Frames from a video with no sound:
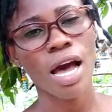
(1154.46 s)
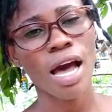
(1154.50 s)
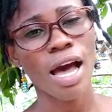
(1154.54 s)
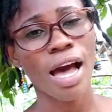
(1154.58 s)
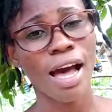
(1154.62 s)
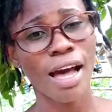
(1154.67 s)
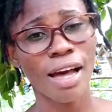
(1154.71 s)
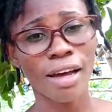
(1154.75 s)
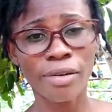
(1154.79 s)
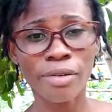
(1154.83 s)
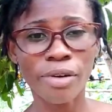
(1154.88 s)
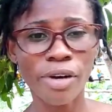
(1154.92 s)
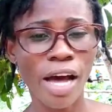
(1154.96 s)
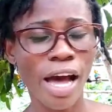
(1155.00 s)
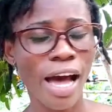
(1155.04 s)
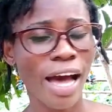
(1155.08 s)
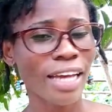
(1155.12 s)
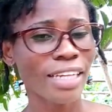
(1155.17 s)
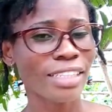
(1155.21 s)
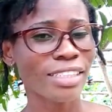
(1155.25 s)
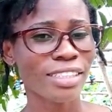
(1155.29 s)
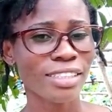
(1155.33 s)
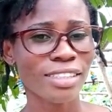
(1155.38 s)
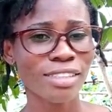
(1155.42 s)

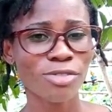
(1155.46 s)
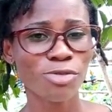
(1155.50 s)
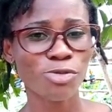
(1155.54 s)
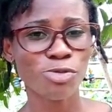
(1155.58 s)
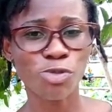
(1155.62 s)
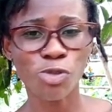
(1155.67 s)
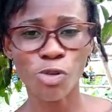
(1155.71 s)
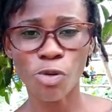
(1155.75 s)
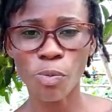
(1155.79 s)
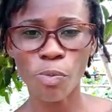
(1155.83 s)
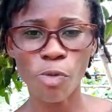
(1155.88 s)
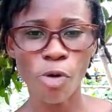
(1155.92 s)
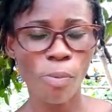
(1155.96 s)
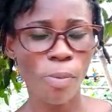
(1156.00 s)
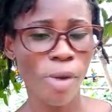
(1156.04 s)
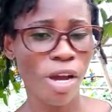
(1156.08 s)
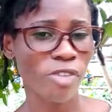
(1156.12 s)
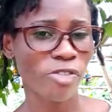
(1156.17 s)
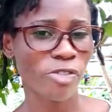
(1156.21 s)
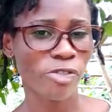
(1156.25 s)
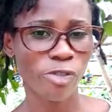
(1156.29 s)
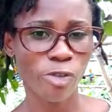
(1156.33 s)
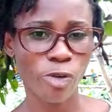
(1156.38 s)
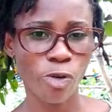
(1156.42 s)
I just roam on
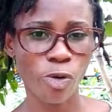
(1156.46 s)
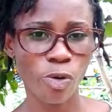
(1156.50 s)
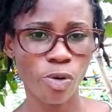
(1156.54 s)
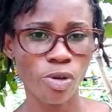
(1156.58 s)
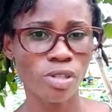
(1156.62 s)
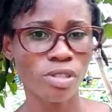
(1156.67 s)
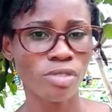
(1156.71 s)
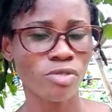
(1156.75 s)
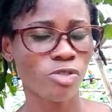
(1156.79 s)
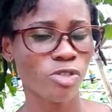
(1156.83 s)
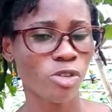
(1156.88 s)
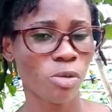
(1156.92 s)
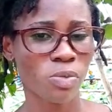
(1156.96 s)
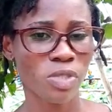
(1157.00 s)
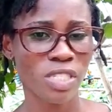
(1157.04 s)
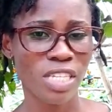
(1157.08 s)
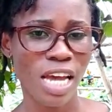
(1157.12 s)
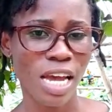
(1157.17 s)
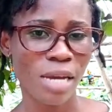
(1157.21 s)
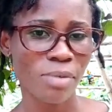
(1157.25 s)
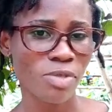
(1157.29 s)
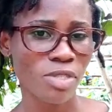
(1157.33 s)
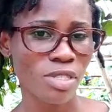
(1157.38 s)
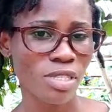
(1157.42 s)
my phone from
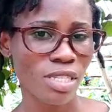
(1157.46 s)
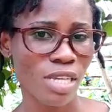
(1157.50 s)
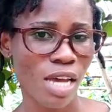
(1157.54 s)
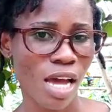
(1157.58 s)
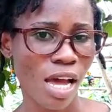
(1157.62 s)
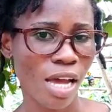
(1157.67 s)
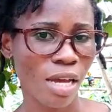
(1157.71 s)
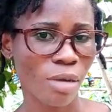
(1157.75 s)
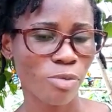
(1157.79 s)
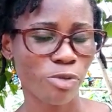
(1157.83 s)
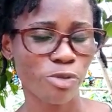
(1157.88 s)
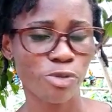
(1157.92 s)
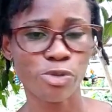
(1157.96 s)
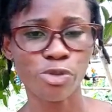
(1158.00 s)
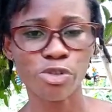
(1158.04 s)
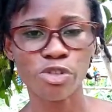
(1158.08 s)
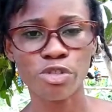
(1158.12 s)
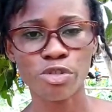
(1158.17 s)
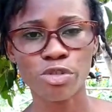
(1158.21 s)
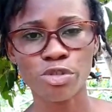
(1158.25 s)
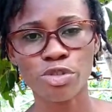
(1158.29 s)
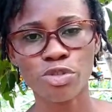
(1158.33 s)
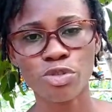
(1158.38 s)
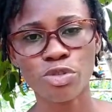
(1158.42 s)
time to time through
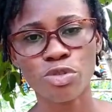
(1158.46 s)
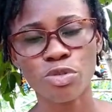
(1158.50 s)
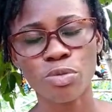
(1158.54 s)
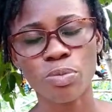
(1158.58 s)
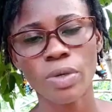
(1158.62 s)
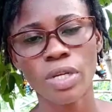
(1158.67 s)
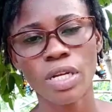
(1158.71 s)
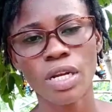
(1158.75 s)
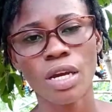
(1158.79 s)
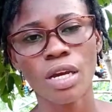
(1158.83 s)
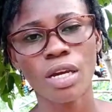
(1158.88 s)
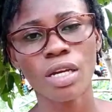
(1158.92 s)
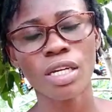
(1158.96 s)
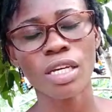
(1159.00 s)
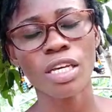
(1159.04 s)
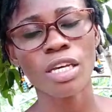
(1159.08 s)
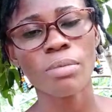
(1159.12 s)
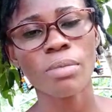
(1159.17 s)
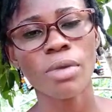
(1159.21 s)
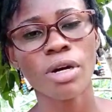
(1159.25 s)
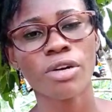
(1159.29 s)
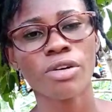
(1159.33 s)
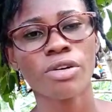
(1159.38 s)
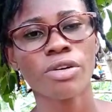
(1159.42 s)
YouTube, and I
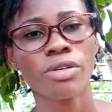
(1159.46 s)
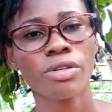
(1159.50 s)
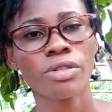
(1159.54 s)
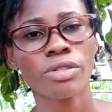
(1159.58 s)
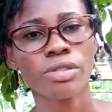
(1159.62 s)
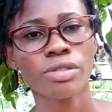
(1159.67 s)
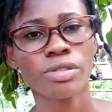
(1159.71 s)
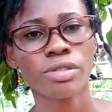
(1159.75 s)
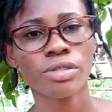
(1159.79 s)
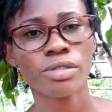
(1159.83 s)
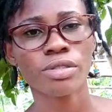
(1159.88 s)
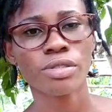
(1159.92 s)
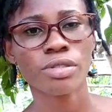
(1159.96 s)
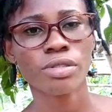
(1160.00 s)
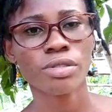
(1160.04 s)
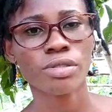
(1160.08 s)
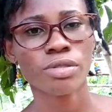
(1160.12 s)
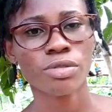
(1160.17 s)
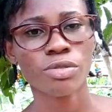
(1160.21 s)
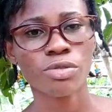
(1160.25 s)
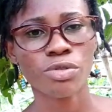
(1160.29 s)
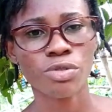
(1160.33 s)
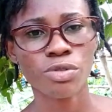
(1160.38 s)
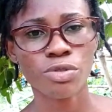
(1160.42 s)
came across this
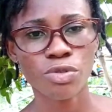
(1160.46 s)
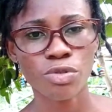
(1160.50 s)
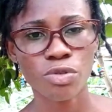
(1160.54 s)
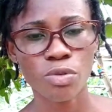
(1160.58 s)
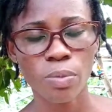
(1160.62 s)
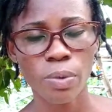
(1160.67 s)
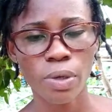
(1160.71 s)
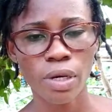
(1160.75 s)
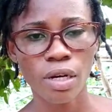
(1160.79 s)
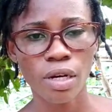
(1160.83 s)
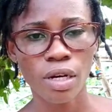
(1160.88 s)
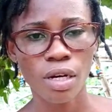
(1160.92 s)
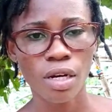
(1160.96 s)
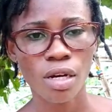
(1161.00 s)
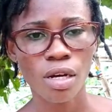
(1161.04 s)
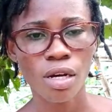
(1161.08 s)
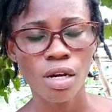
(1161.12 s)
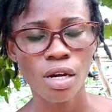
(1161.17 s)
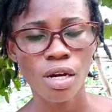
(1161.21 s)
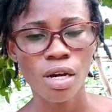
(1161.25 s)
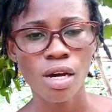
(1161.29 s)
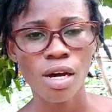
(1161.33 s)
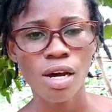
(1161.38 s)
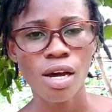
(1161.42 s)
YouTuber,
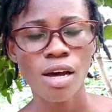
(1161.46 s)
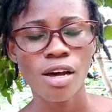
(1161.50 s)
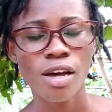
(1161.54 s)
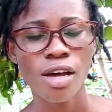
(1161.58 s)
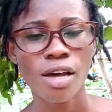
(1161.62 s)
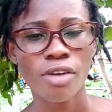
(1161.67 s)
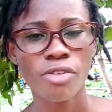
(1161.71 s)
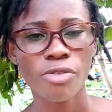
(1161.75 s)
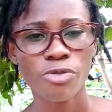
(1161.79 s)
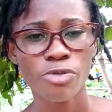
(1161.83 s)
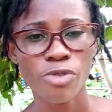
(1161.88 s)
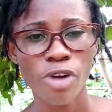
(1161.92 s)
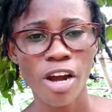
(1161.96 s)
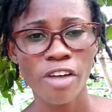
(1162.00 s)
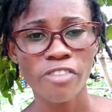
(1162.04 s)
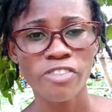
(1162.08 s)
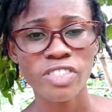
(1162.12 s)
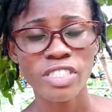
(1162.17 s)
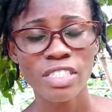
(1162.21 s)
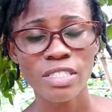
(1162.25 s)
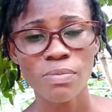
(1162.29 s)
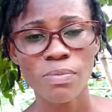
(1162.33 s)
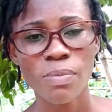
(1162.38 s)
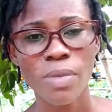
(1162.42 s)
Ralph
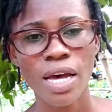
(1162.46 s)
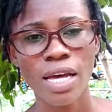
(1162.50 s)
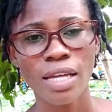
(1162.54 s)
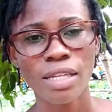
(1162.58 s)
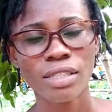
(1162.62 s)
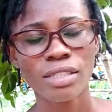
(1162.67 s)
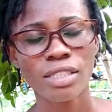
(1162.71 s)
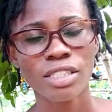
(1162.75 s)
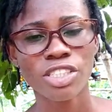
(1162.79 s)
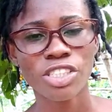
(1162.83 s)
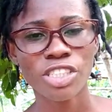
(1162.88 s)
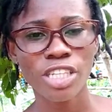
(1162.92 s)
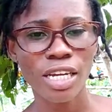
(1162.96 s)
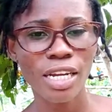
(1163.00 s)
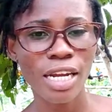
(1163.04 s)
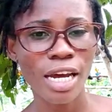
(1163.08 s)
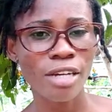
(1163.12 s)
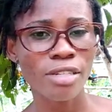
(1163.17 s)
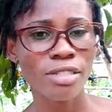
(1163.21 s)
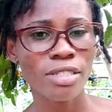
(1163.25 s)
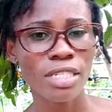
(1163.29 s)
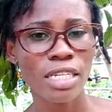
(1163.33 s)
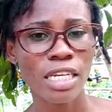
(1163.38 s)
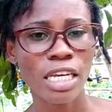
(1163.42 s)
Smart. Shout
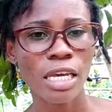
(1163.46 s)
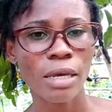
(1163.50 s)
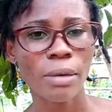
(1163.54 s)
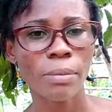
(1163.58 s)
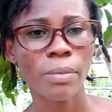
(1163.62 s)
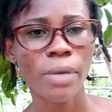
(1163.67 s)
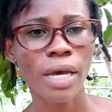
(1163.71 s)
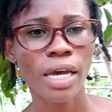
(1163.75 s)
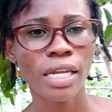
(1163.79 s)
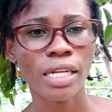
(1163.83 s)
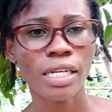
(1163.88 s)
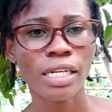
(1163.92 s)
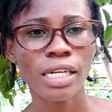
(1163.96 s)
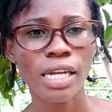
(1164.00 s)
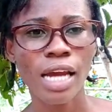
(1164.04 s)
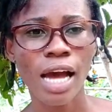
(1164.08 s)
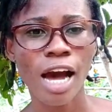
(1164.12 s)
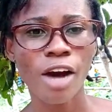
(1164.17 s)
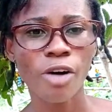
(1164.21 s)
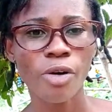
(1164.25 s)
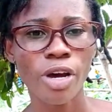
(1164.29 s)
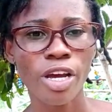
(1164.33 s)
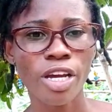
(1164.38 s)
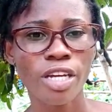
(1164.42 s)
out to him, and
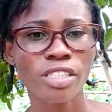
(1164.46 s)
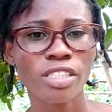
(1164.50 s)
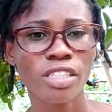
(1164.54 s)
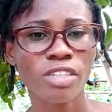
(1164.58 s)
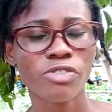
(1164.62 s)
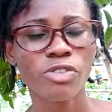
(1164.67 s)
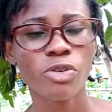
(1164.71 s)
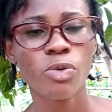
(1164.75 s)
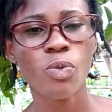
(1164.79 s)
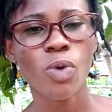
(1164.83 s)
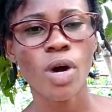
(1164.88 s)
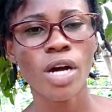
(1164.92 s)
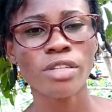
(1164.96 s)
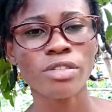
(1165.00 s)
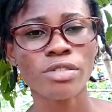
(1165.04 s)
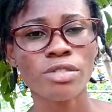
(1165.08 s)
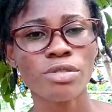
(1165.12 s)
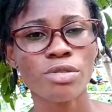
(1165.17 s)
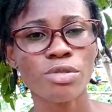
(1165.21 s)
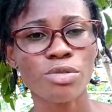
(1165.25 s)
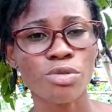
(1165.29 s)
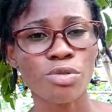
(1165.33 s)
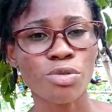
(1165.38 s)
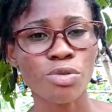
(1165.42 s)
I'll urge everyone
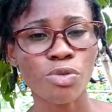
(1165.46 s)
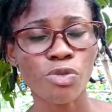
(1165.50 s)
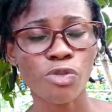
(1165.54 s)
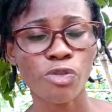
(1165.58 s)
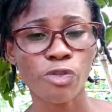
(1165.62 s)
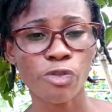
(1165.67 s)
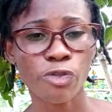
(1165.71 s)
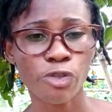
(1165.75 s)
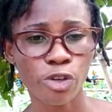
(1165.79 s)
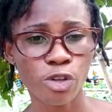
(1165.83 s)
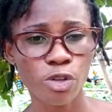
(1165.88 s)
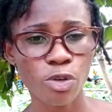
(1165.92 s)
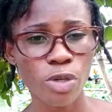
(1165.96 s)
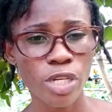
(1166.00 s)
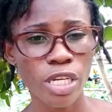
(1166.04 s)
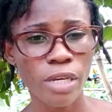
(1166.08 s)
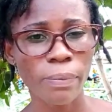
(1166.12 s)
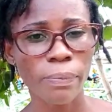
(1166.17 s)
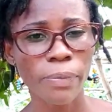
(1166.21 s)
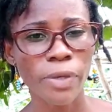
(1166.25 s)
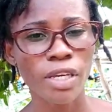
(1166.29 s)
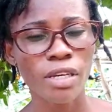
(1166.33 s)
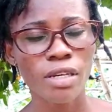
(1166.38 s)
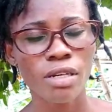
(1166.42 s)
to follow
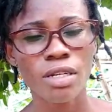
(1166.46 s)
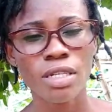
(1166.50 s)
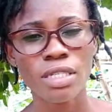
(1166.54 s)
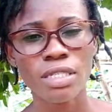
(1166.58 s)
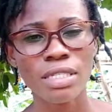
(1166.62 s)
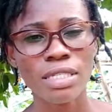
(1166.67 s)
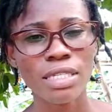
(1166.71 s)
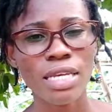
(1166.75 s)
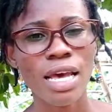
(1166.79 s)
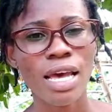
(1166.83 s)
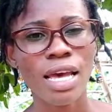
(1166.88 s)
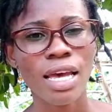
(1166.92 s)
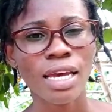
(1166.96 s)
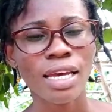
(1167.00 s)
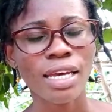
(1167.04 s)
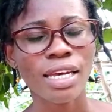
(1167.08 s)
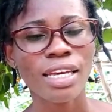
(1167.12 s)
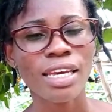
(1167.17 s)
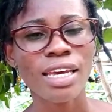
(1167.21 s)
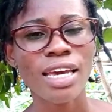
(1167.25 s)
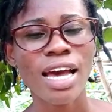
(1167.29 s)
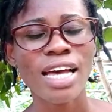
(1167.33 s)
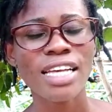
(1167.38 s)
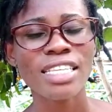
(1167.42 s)
him because
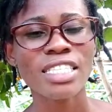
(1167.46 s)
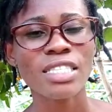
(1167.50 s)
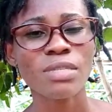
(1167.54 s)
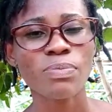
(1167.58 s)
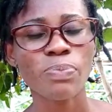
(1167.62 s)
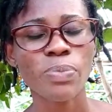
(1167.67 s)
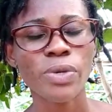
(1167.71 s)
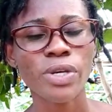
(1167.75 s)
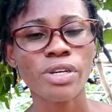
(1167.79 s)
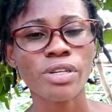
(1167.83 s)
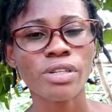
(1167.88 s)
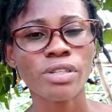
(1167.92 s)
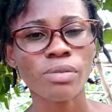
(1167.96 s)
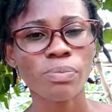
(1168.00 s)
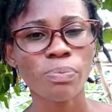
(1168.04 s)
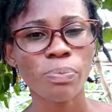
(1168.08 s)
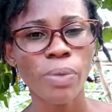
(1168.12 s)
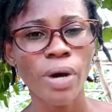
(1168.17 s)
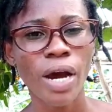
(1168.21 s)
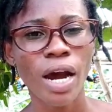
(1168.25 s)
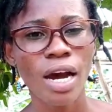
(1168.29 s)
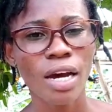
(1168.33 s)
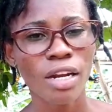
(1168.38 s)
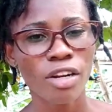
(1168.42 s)
he has been
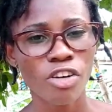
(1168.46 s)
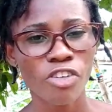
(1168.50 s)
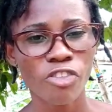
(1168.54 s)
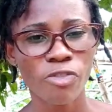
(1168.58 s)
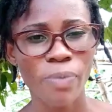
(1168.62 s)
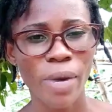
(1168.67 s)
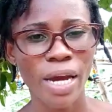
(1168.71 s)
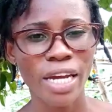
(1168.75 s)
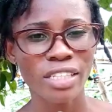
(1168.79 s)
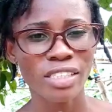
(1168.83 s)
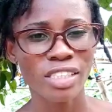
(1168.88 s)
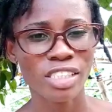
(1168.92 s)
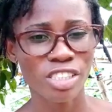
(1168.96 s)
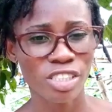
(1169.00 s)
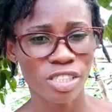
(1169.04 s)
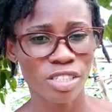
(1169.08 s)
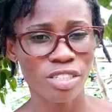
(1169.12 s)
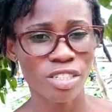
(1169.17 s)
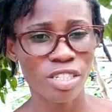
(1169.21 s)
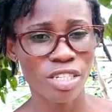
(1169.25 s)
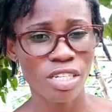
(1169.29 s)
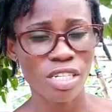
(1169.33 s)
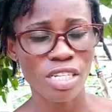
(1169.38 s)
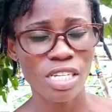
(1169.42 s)
part of my
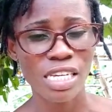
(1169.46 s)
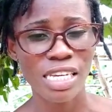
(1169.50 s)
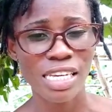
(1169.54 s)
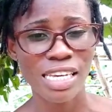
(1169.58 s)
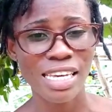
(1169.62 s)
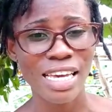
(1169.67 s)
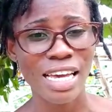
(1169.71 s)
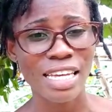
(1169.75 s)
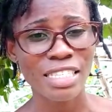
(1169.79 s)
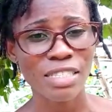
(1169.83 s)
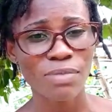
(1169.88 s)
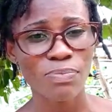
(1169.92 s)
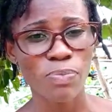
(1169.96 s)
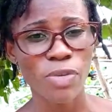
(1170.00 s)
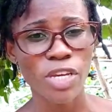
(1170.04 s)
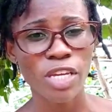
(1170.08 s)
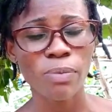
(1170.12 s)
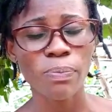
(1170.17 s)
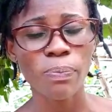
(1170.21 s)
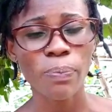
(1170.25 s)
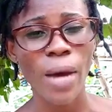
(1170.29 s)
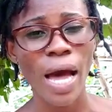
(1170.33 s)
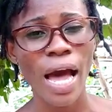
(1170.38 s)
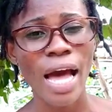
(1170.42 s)
journey. He has
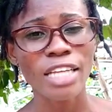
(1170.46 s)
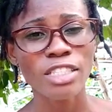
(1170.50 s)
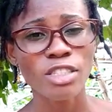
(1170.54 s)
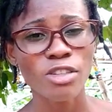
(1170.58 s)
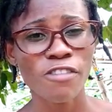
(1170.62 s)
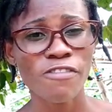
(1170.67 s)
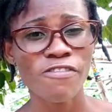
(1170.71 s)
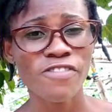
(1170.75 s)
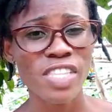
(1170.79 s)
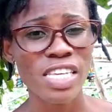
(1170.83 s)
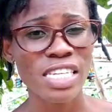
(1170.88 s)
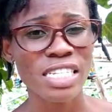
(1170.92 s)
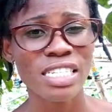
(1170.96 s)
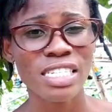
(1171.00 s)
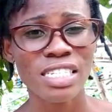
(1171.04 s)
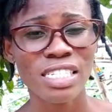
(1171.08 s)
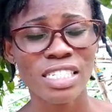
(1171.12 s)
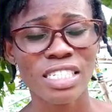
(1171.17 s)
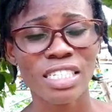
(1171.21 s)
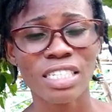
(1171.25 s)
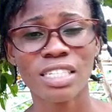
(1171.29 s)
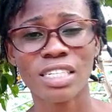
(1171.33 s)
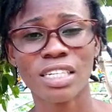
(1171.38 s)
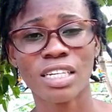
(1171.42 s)
been part of this
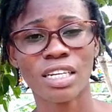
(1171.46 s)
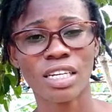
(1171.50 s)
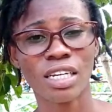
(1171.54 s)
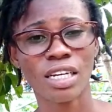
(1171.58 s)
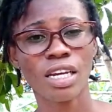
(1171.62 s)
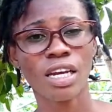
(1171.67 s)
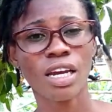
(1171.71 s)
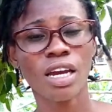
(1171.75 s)
journey.